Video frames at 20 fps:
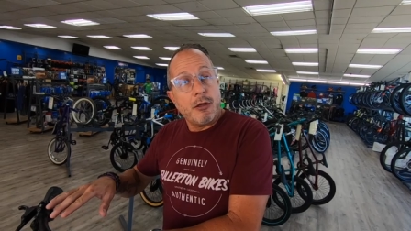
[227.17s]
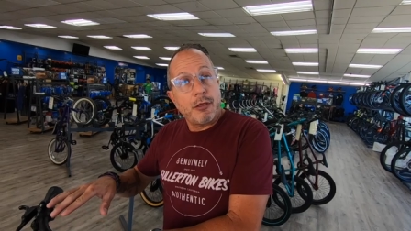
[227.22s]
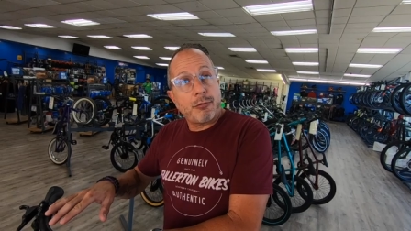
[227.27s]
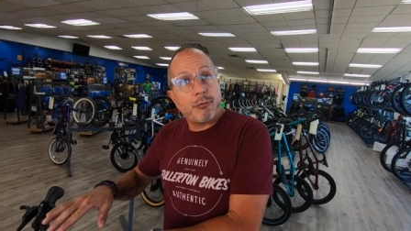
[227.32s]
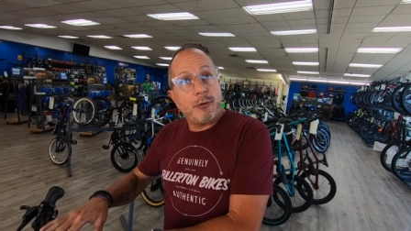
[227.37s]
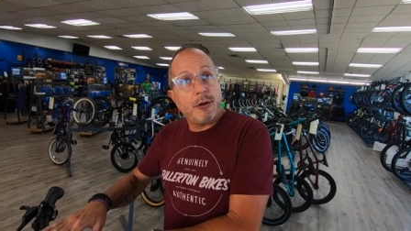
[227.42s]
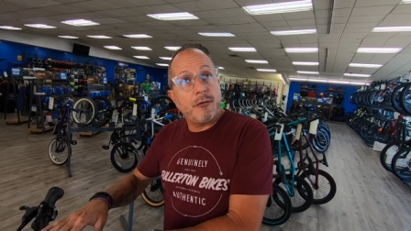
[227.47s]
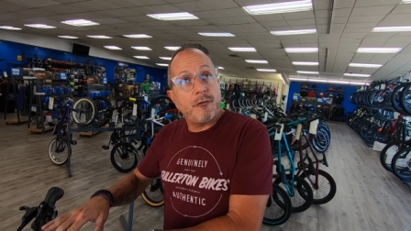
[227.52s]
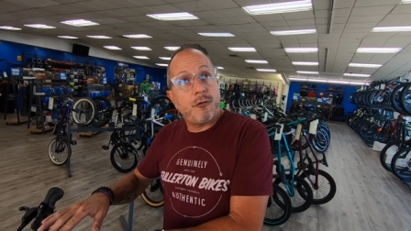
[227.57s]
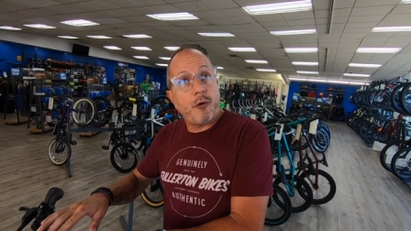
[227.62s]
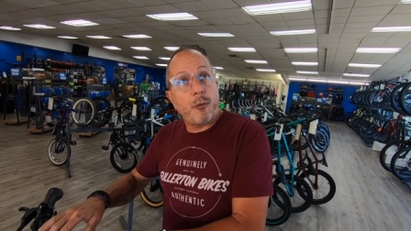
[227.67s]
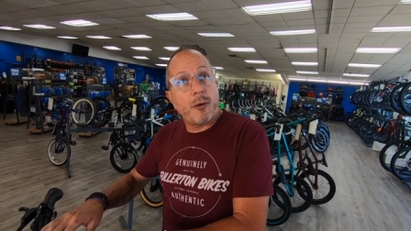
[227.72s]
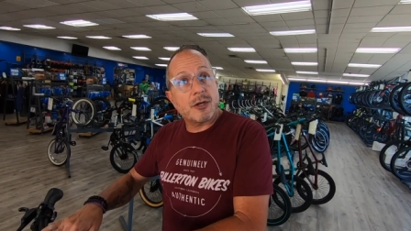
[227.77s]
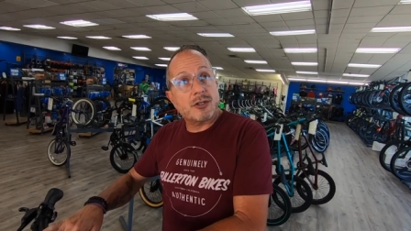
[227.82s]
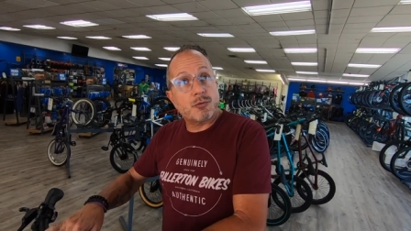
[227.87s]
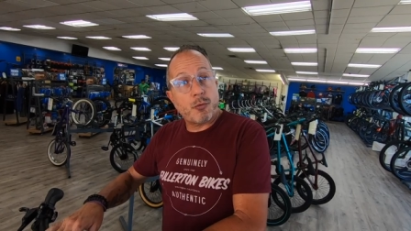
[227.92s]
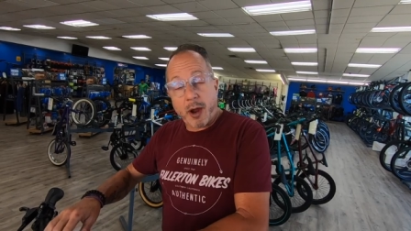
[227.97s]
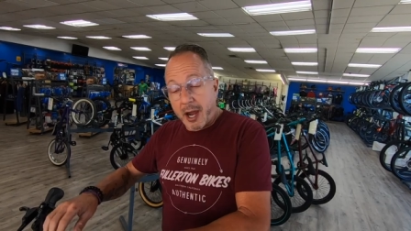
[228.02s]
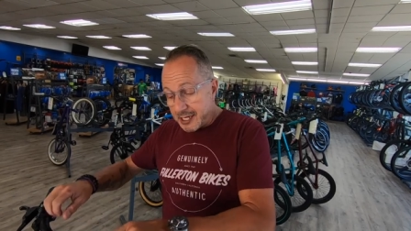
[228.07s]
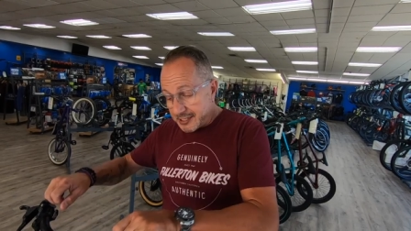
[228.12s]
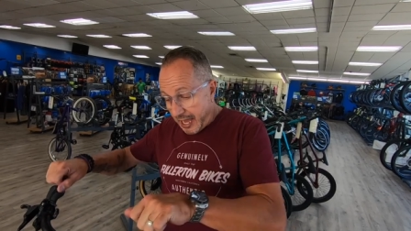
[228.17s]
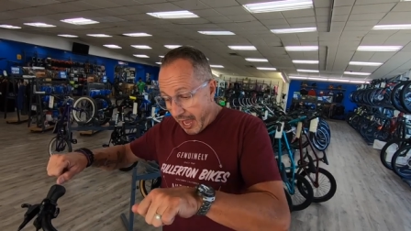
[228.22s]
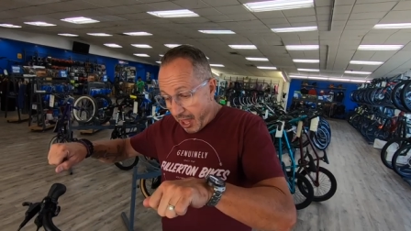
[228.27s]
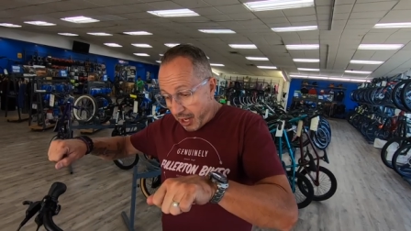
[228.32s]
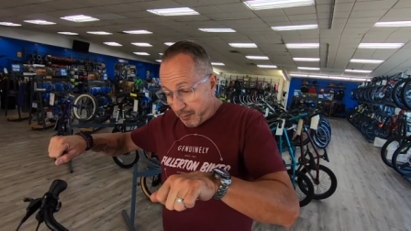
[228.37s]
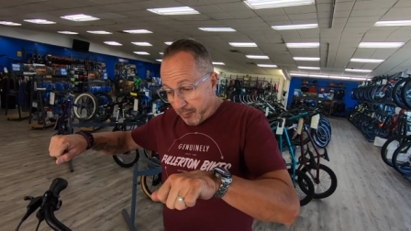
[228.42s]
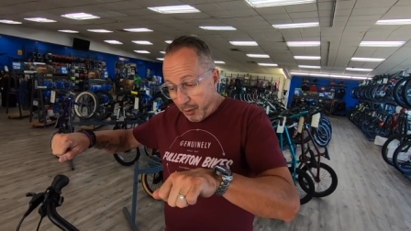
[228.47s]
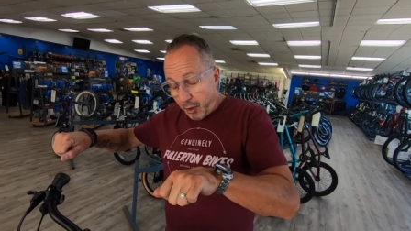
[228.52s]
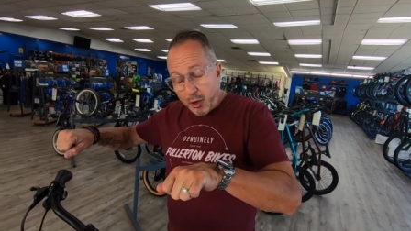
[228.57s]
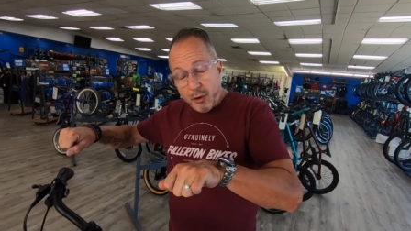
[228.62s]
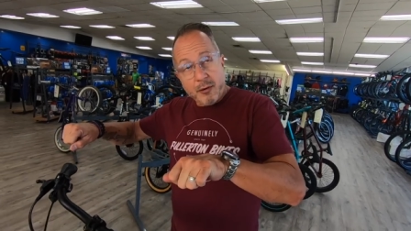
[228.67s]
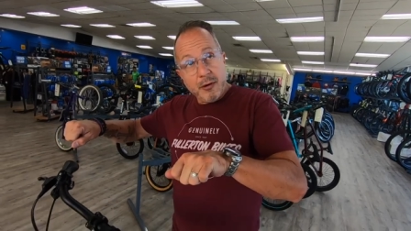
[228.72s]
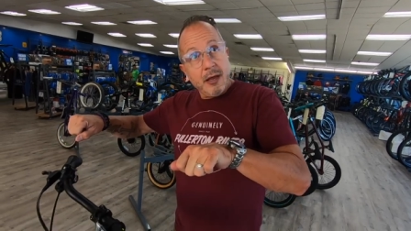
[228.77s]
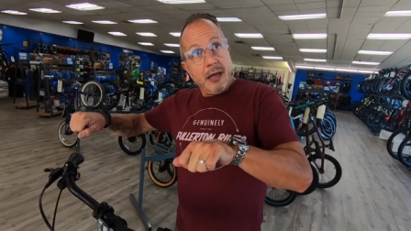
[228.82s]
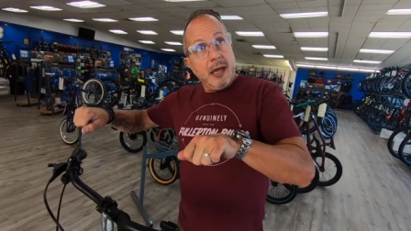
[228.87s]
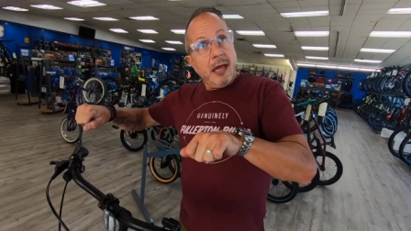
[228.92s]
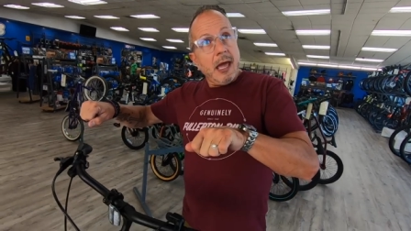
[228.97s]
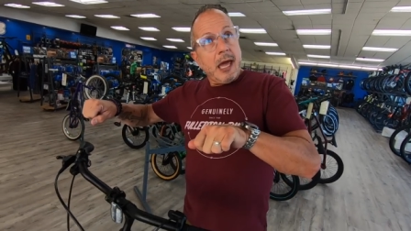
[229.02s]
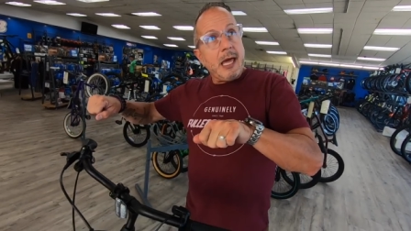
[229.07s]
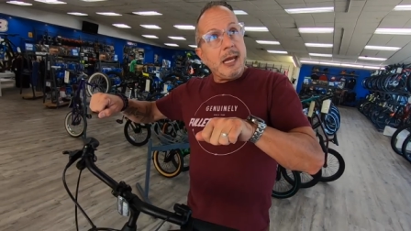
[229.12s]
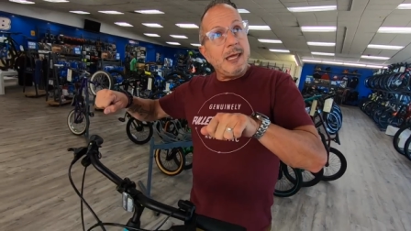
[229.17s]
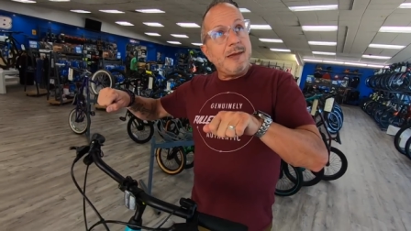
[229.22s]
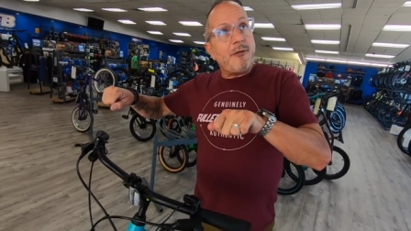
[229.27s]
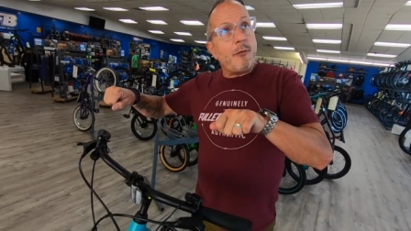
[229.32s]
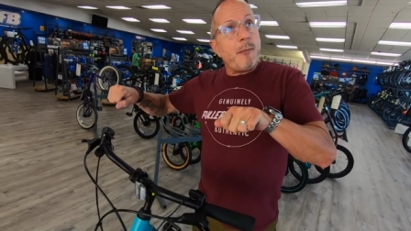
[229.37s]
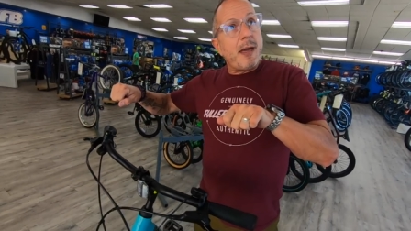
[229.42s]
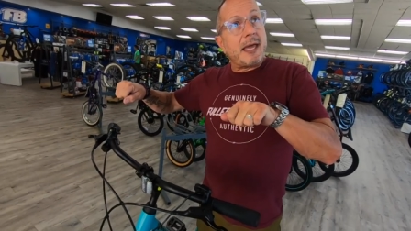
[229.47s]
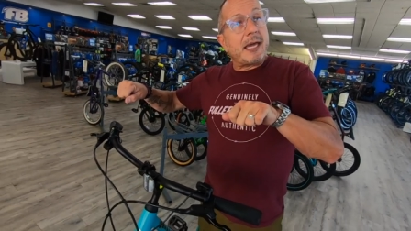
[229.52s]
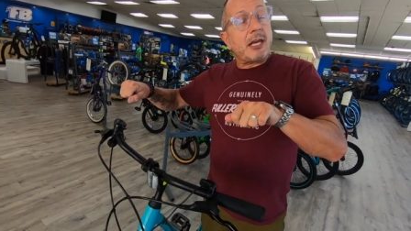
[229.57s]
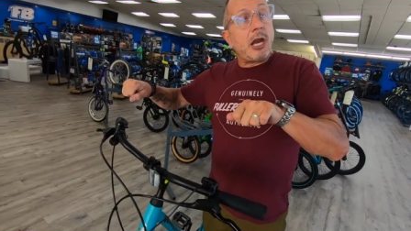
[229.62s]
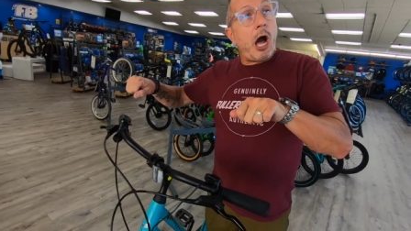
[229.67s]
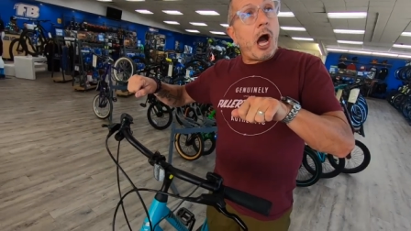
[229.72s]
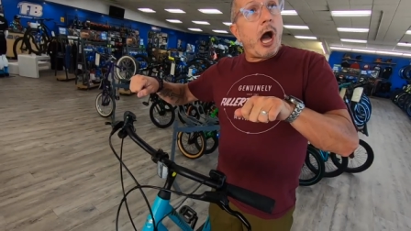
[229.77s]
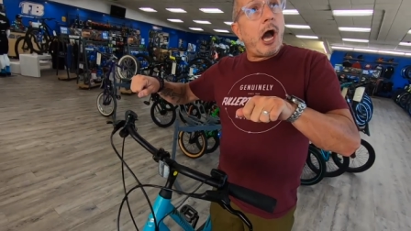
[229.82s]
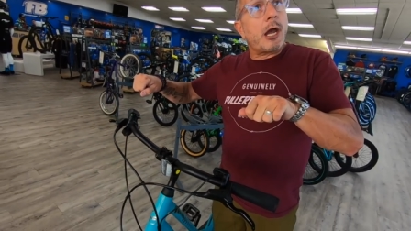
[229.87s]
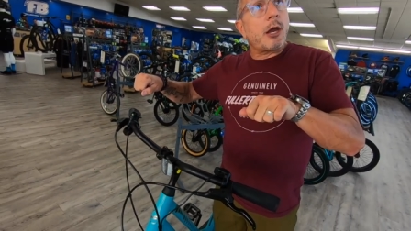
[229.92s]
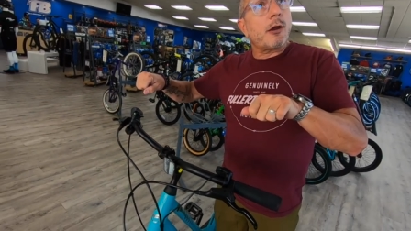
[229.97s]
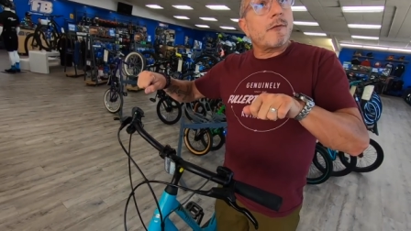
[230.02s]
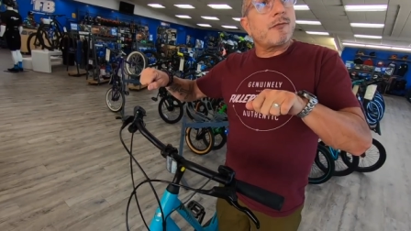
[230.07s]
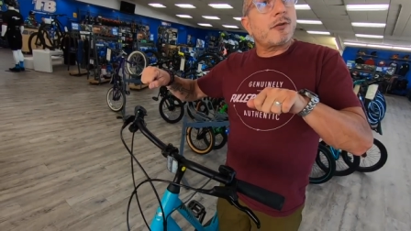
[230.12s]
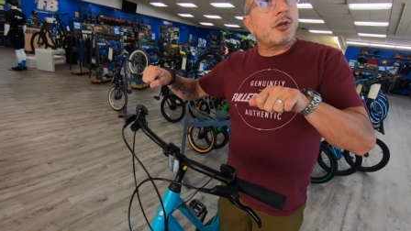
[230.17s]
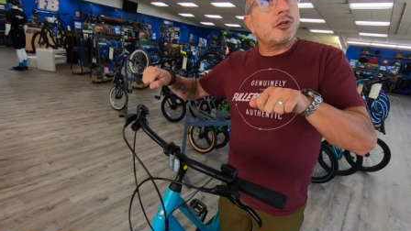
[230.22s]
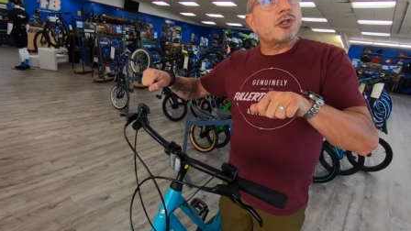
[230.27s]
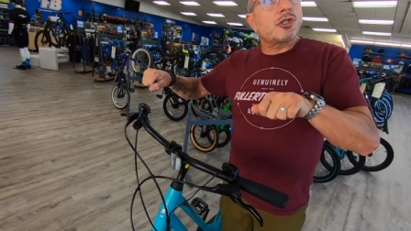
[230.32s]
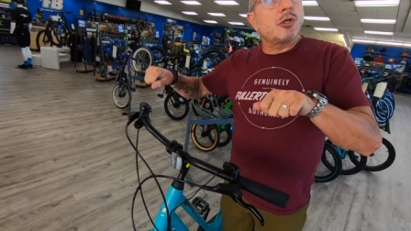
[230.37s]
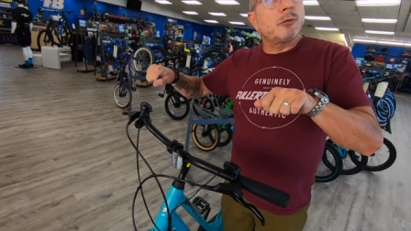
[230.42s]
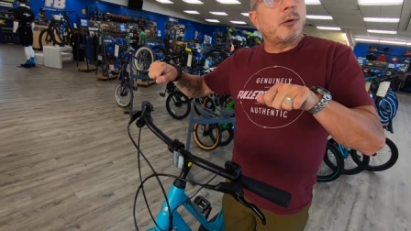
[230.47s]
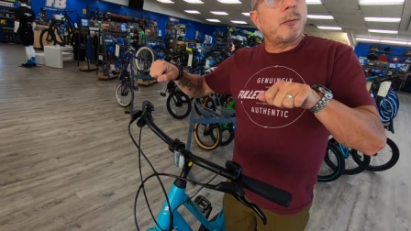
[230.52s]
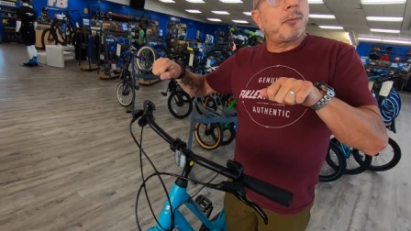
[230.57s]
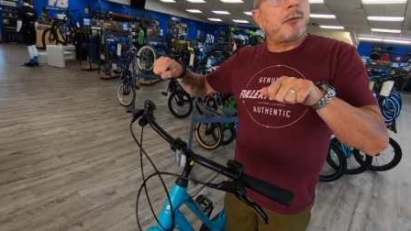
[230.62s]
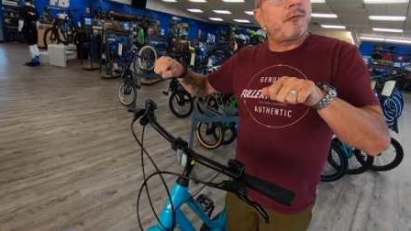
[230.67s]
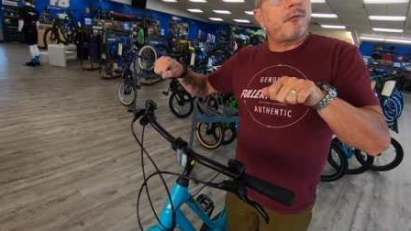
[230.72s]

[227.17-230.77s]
3 to 4 inch rise handlebar and even make it higher if the consumer